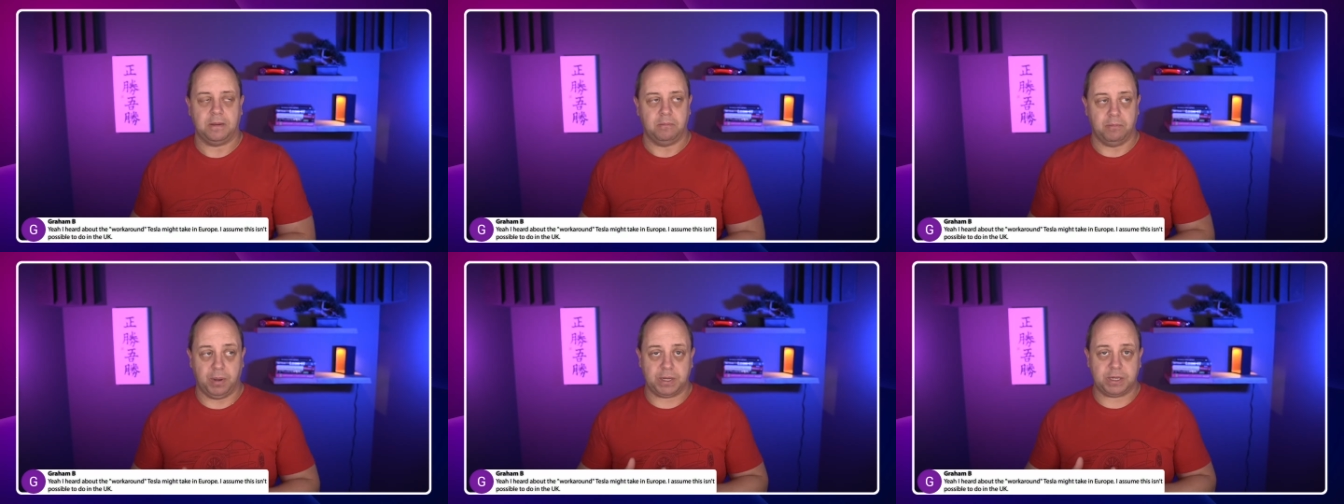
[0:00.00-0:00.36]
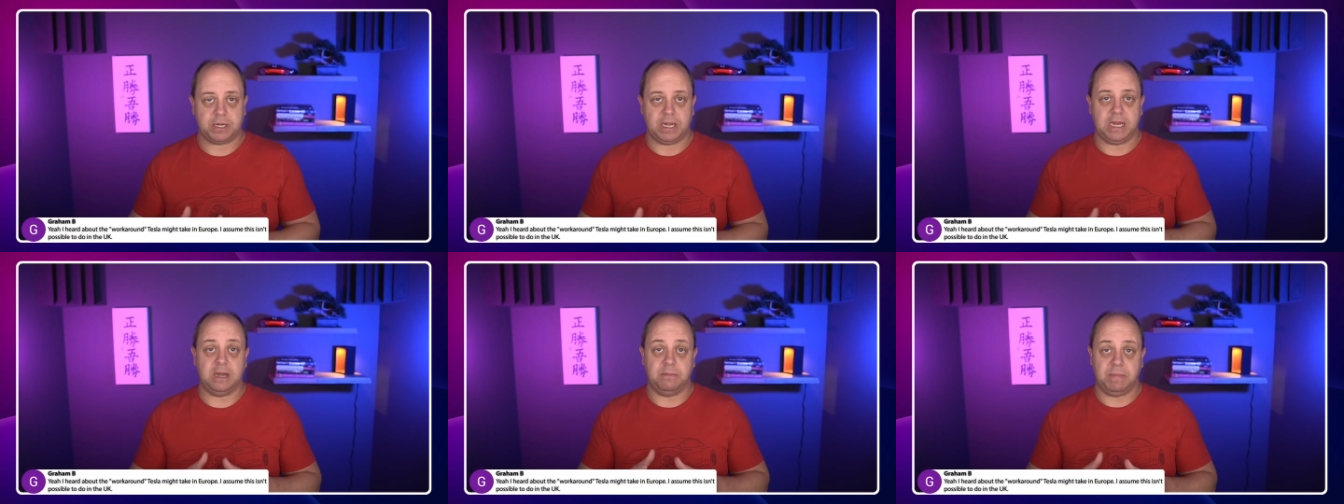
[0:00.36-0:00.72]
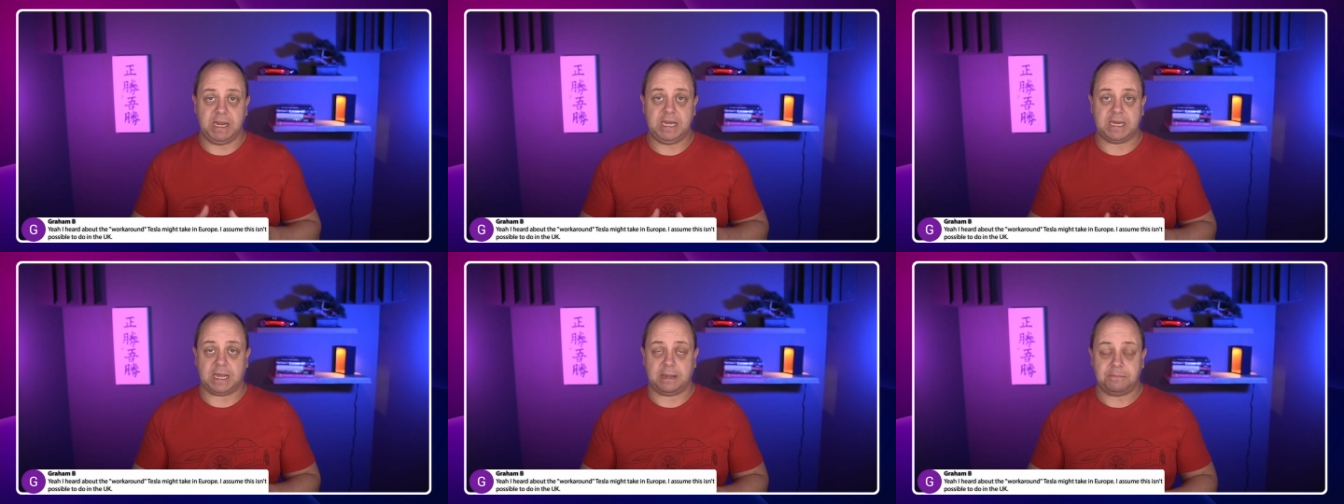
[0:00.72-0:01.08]
But in the
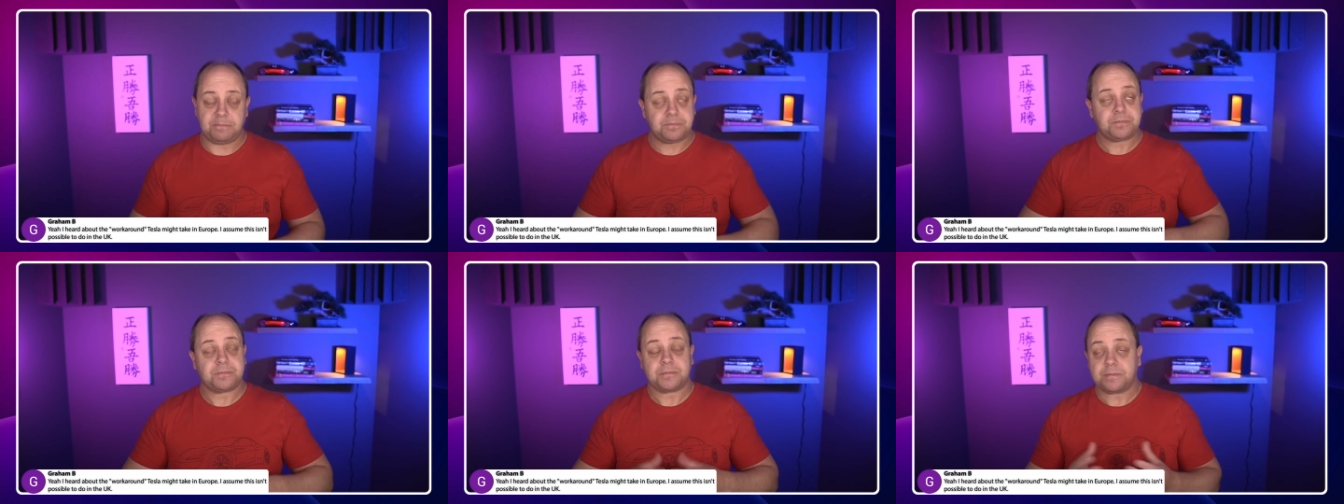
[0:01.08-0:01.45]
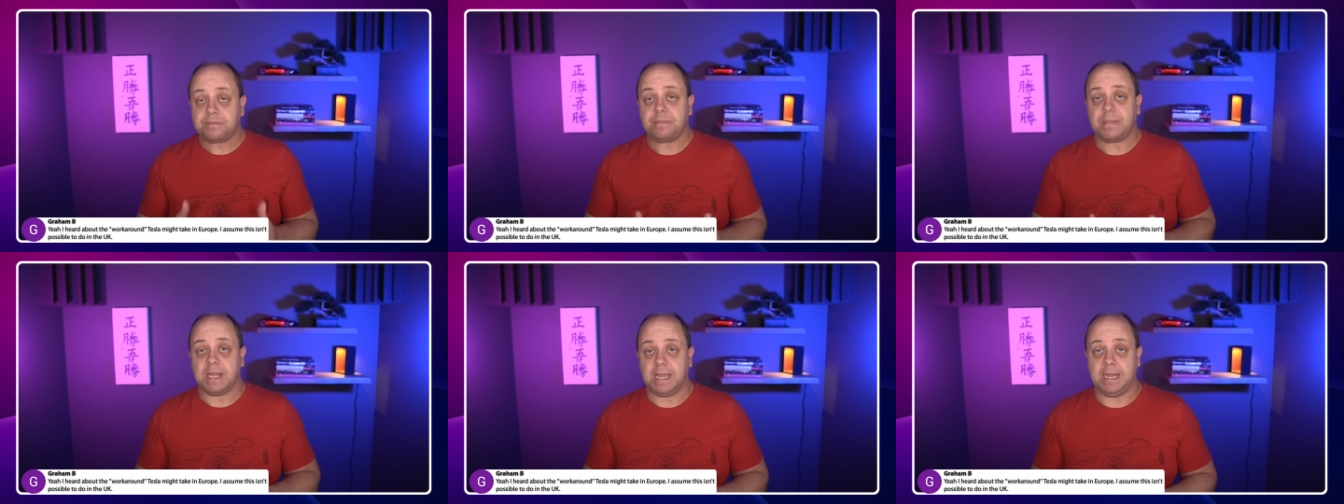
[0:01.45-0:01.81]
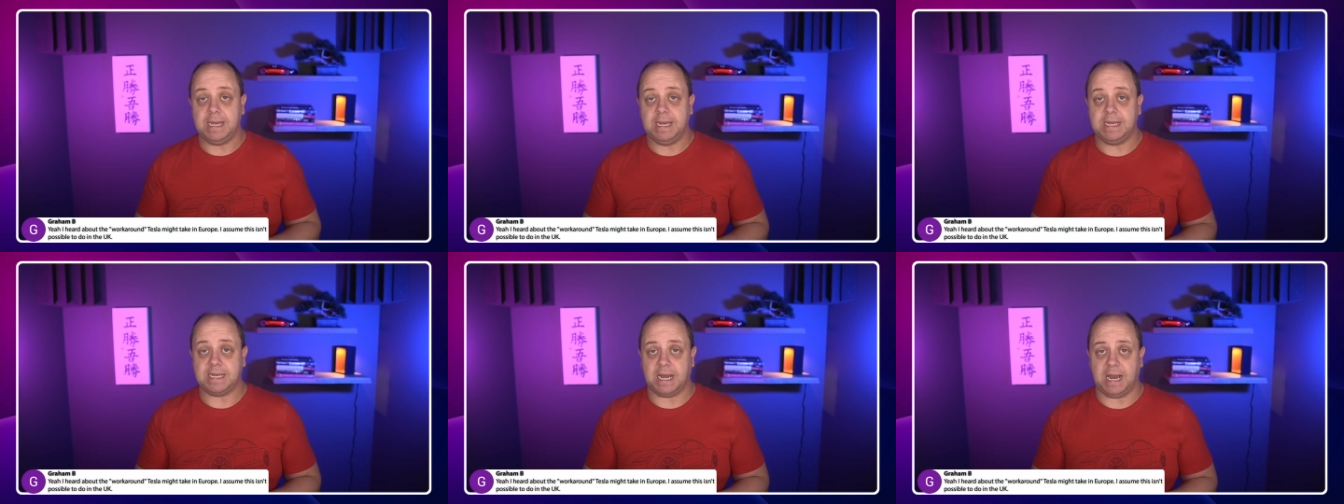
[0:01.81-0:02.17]
meantime,
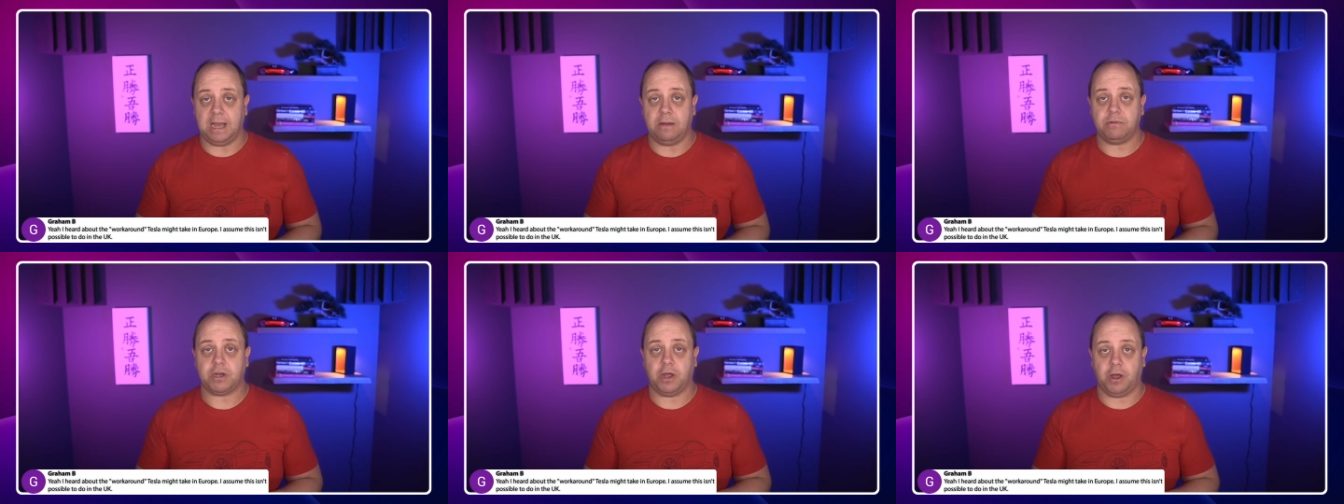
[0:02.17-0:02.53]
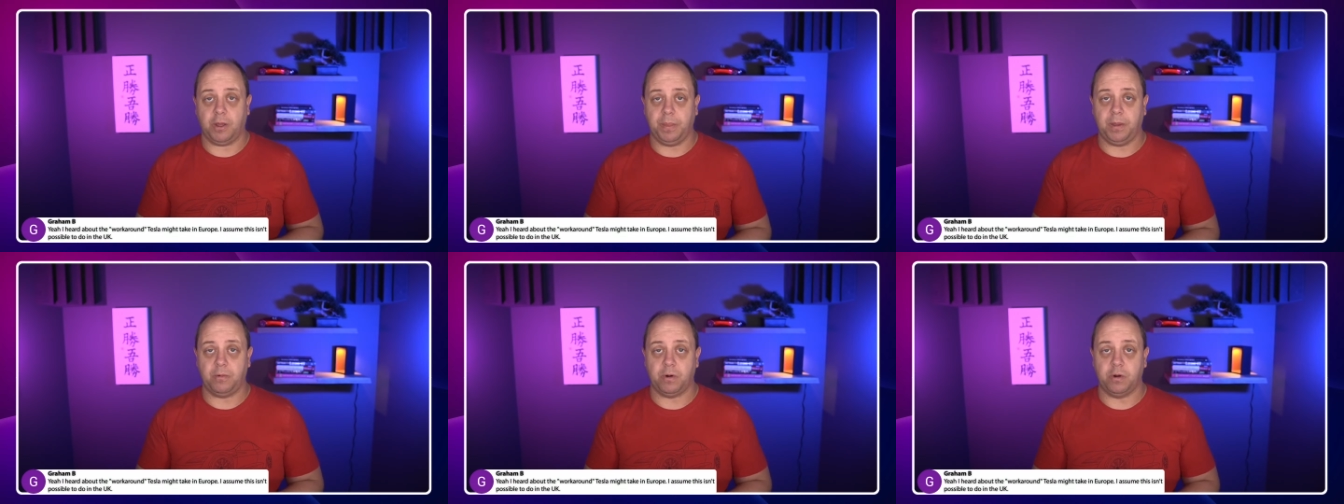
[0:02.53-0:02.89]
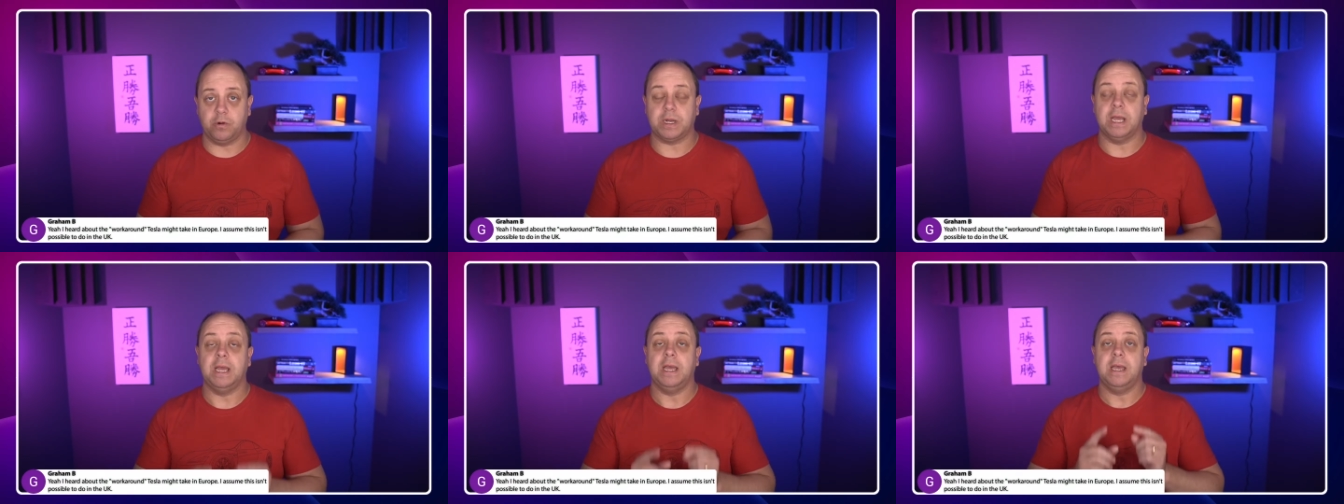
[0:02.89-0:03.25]
it is allowed on the road